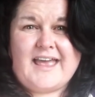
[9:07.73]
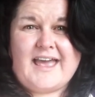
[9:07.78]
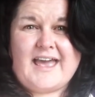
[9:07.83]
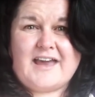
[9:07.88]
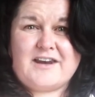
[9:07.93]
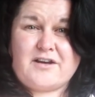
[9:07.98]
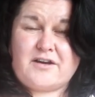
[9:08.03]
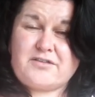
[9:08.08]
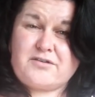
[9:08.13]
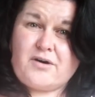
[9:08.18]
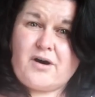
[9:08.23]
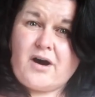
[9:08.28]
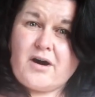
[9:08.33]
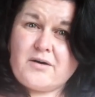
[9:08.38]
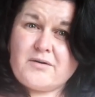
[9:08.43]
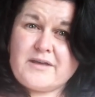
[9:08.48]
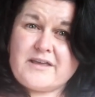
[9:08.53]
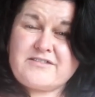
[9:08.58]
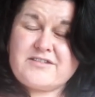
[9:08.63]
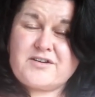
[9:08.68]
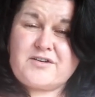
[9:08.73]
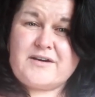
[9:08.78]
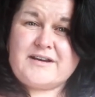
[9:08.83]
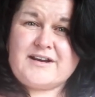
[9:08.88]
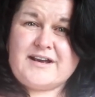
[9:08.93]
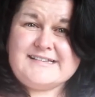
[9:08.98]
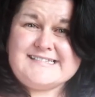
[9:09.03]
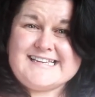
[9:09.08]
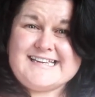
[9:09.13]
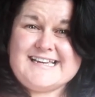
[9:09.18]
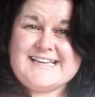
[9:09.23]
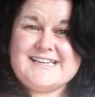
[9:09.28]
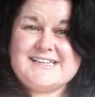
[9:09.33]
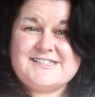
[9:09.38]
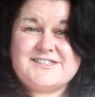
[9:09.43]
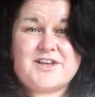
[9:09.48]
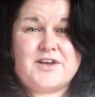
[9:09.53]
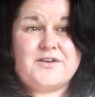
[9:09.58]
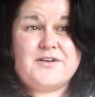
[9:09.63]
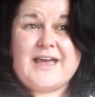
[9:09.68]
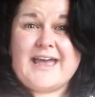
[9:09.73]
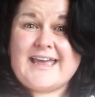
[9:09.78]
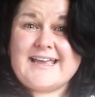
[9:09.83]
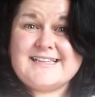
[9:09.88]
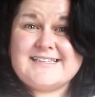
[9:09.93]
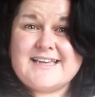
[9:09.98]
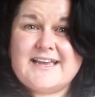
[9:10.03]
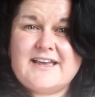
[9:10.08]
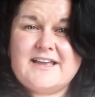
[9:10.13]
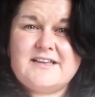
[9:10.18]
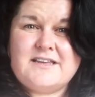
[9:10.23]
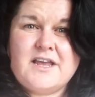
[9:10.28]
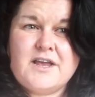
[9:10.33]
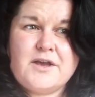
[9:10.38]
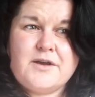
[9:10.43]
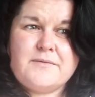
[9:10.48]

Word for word: And I thought, oh, that's a great idea. So, hey, Dad,